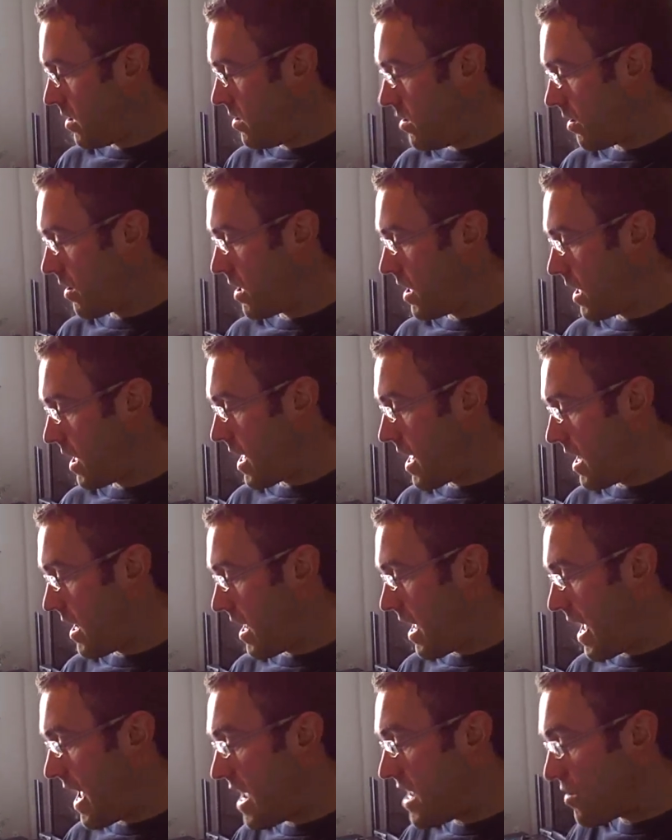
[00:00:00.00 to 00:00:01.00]
you're going to
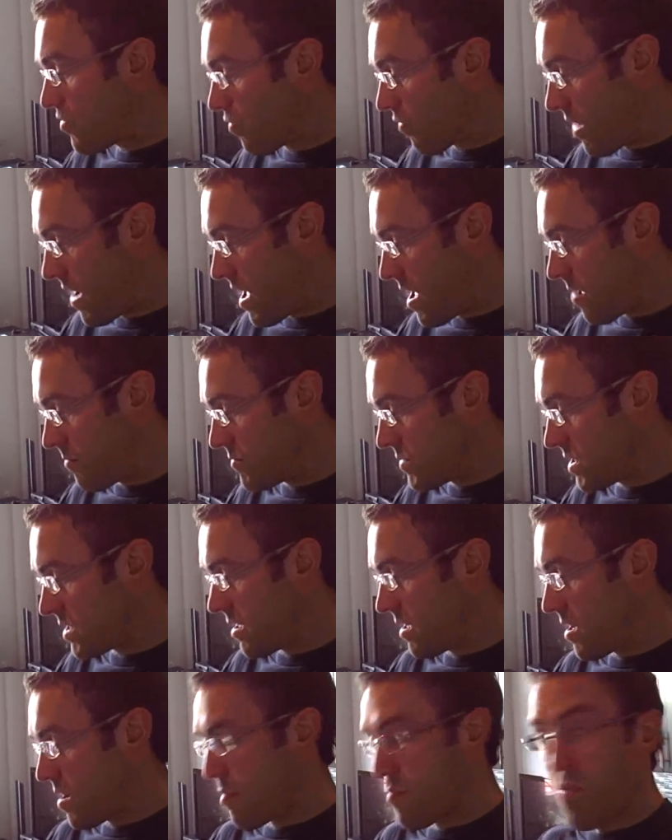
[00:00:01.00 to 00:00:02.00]
get 8
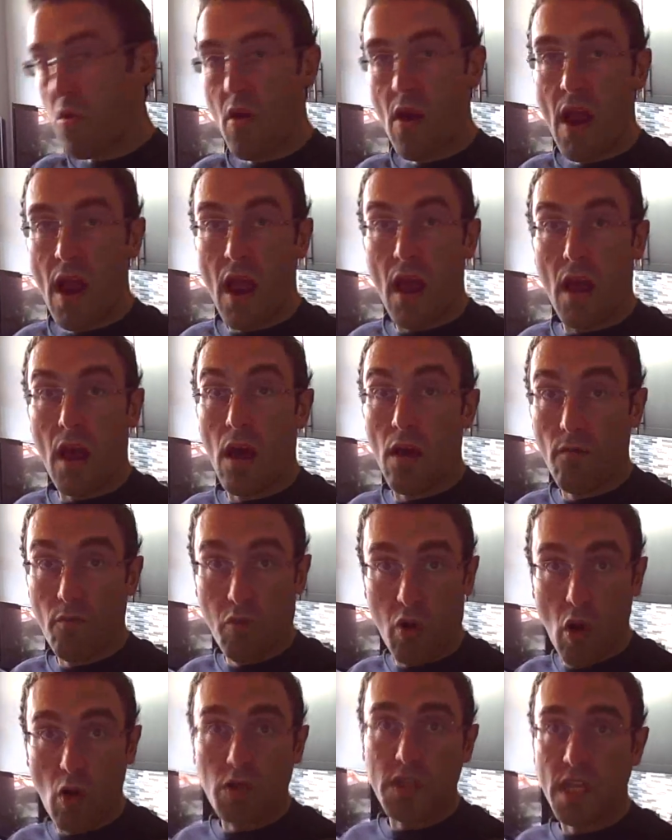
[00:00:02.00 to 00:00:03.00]
grams
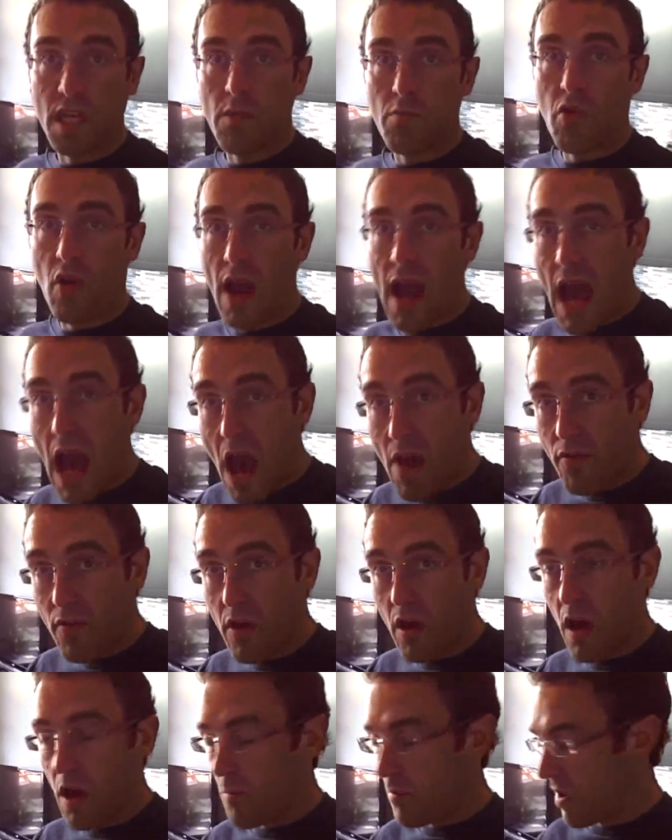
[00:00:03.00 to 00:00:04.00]
of protein per
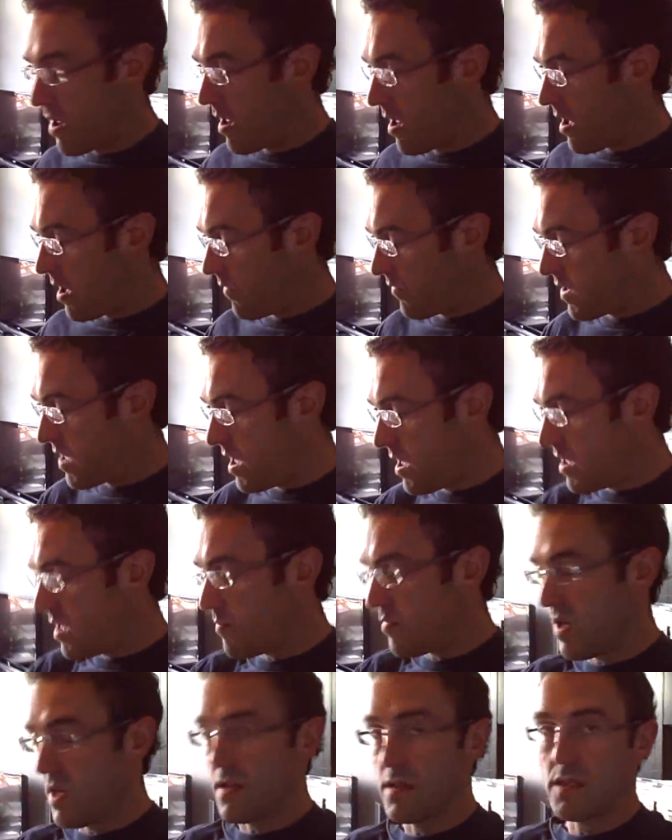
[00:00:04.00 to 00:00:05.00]
half cup of
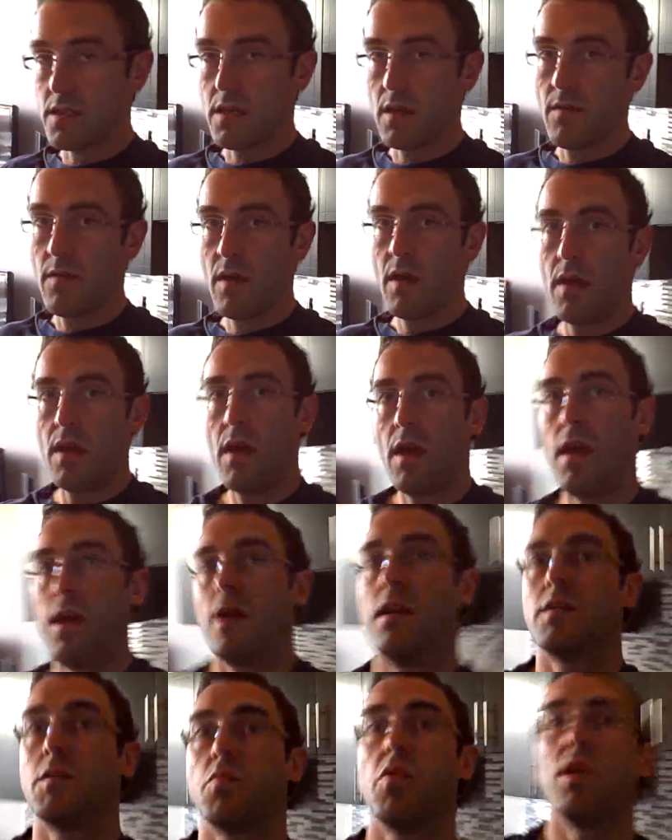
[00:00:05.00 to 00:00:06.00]
kidney beans. And it's